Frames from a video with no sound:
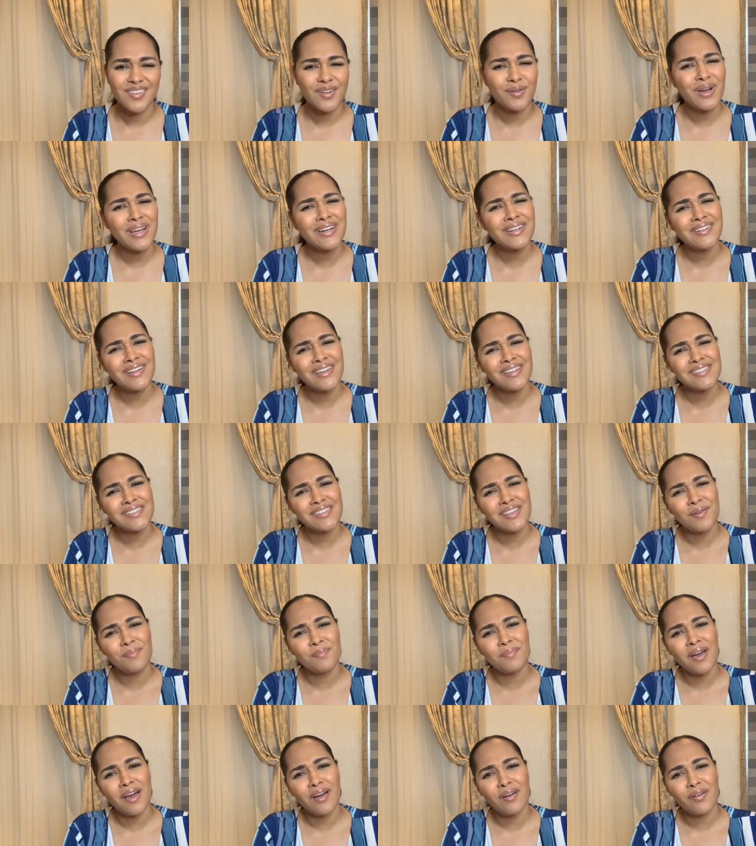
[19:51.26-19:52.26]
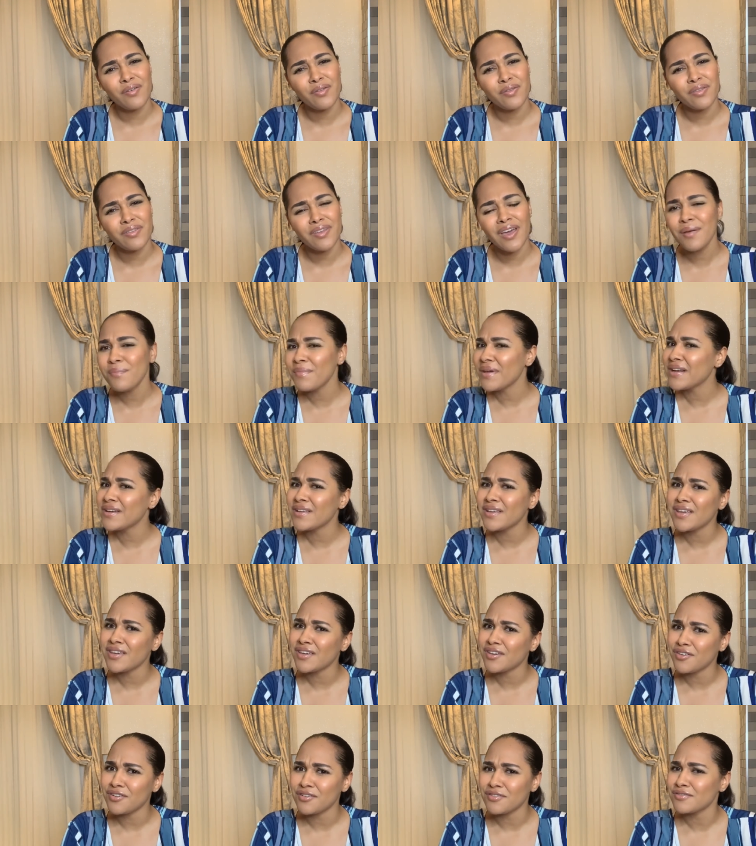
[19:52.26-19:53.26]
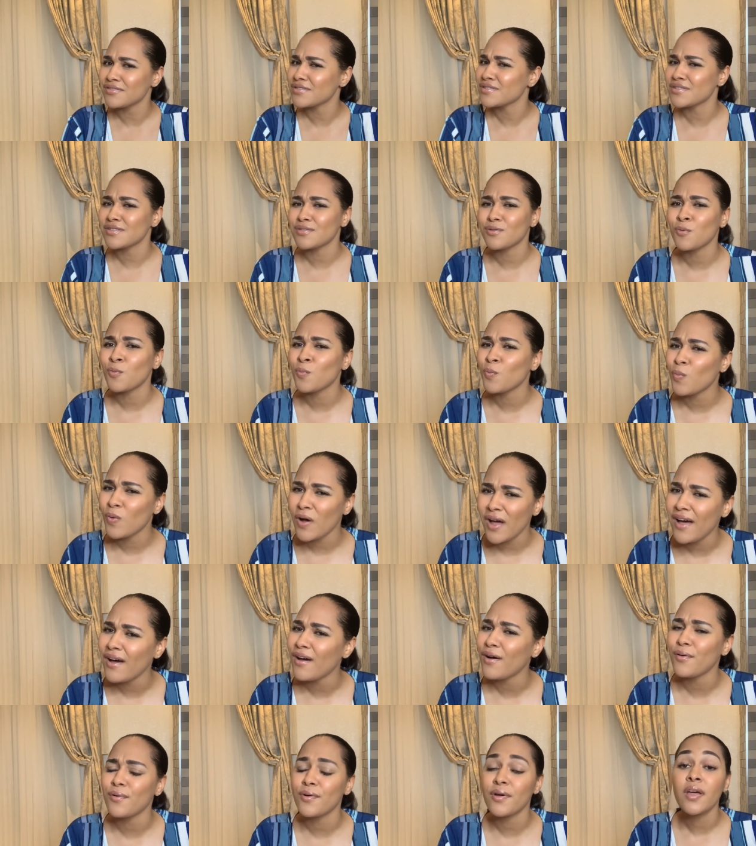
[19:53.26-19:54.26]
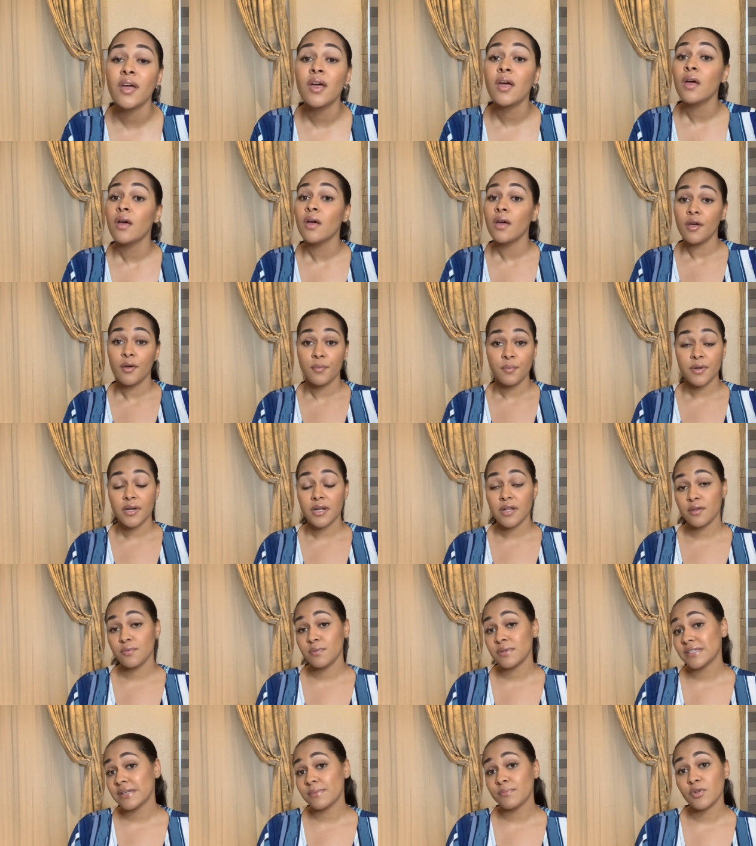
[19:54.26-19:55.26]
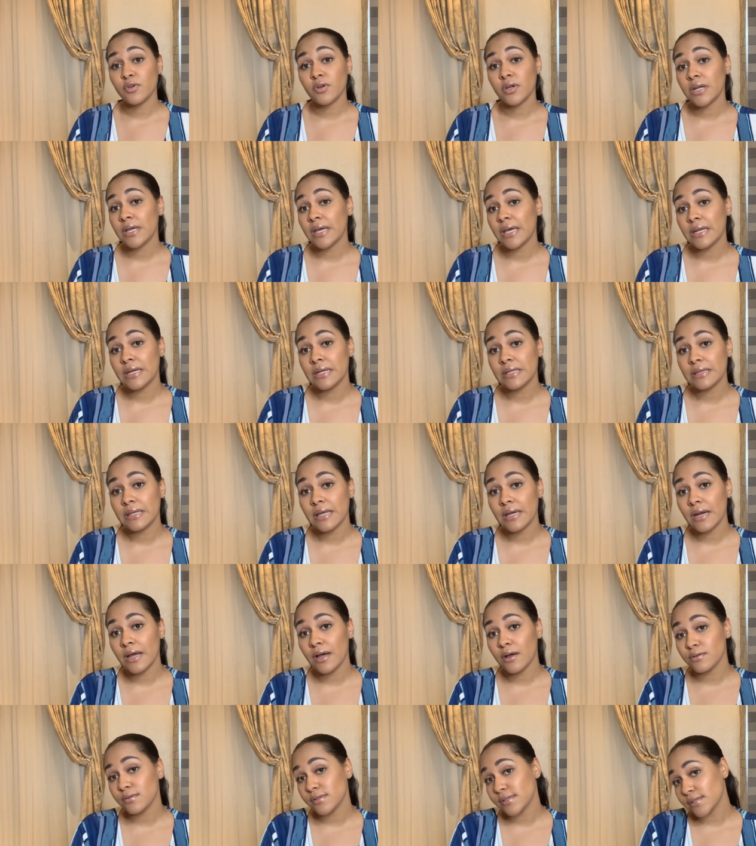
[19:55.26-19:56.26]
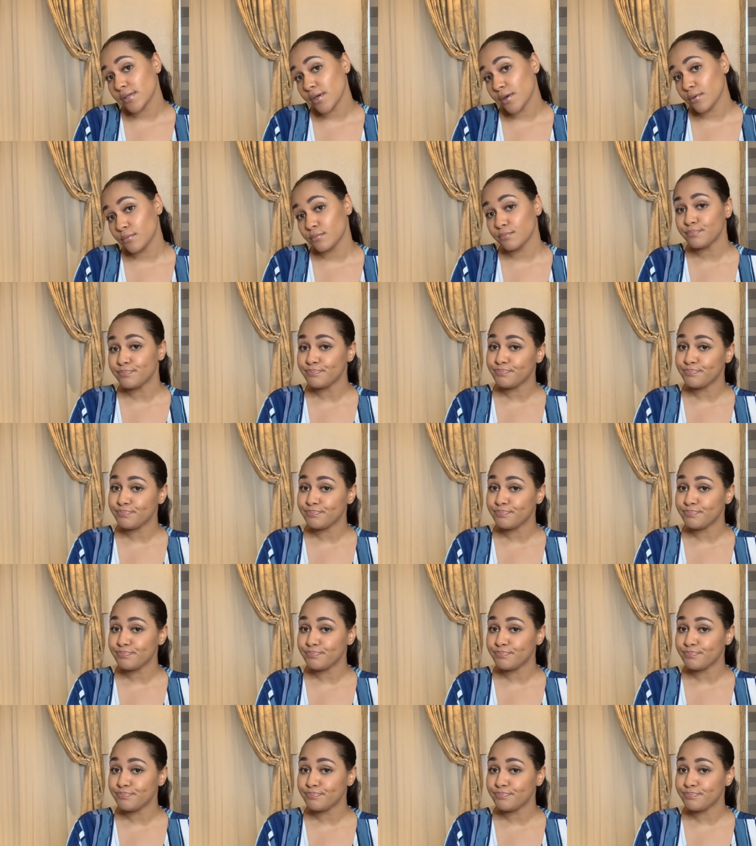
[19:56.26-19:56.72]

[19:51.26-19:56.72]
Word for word: Why did I say mouth? I meant ears. Wow. But anyways, I'm not going to edit that out, so...